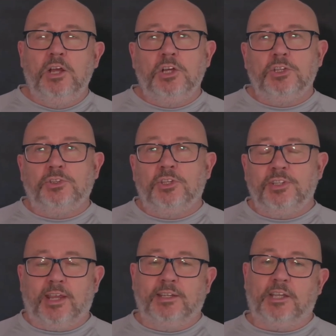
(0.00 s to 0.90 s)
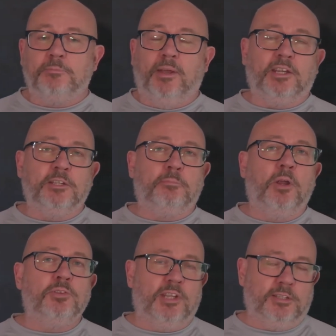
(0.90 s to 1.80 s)
The second aspect is a
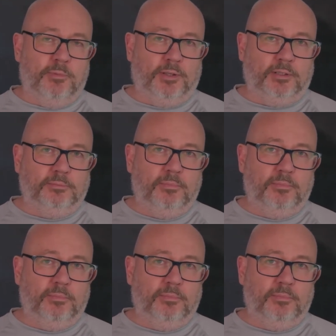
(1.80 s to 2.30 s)
process model.